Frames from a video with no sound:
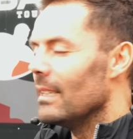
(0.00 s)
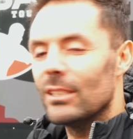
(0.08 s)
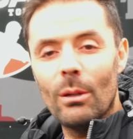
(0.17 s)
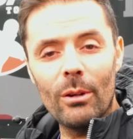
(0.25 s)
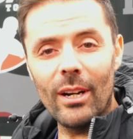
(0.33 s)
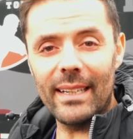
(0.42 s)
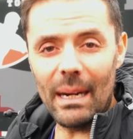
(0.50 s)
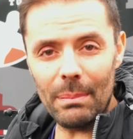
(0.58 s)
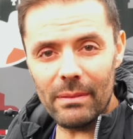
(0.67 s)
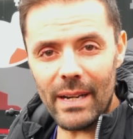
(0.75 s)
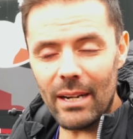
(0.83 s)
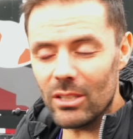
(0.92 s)
So we've got a couple
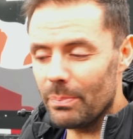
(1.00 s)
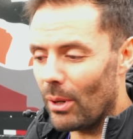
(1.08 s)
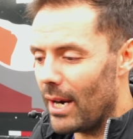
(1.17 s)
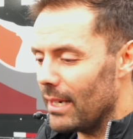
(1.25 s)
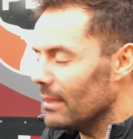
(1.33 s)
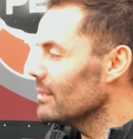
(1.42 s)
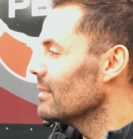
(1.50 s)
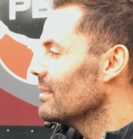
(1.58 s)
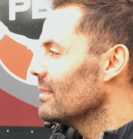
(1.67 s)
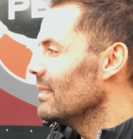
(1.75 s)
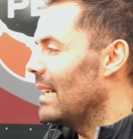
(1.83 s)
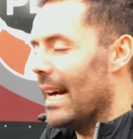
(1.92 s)
of hours break
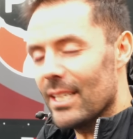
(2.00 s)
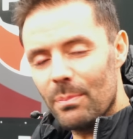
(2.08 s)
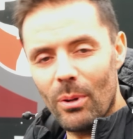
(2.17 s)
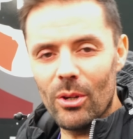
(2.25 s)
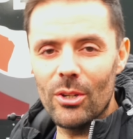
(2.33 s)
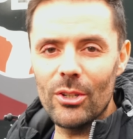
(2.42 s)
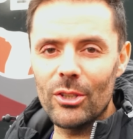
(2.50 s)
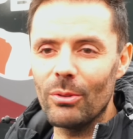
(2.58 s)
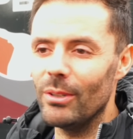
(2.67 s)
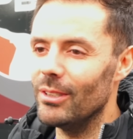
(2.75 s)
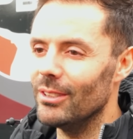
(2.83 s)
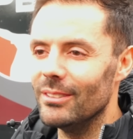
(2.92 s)
as per
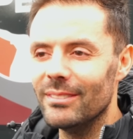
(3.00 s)
usual.